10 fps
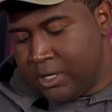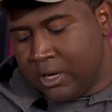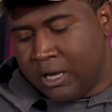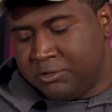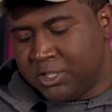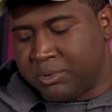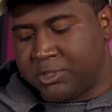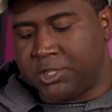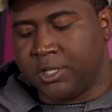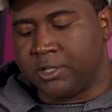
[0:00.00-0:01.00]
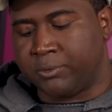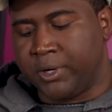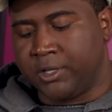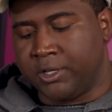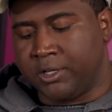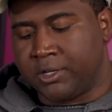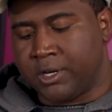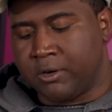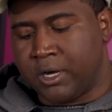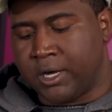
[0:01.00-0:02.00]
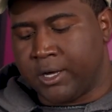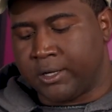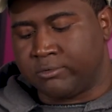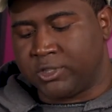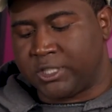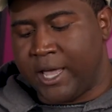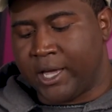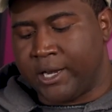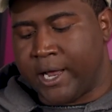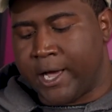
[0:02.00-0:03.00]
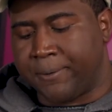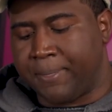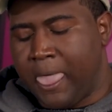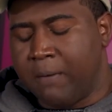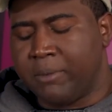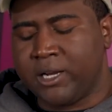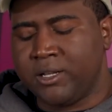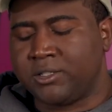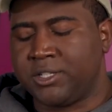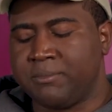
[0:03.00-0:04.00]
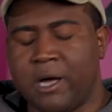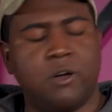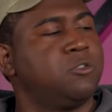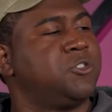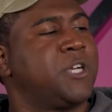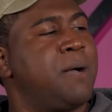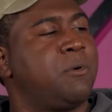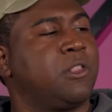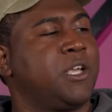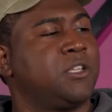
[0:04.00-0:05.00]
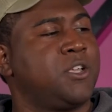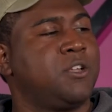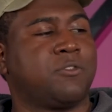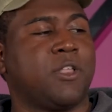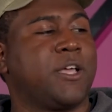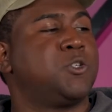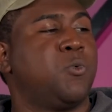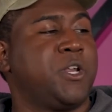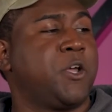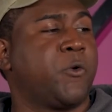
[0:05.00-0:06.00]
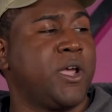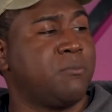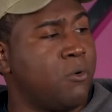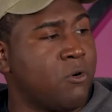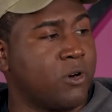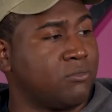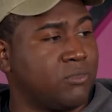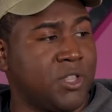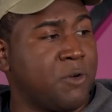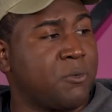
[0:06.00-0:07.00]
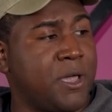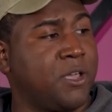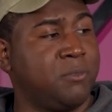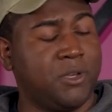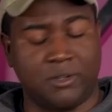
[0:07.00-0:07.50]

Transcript: I've just been chilling, really, just hanging now. But I did see my old job on LinkedIn for like 20 grand more than they were paying me.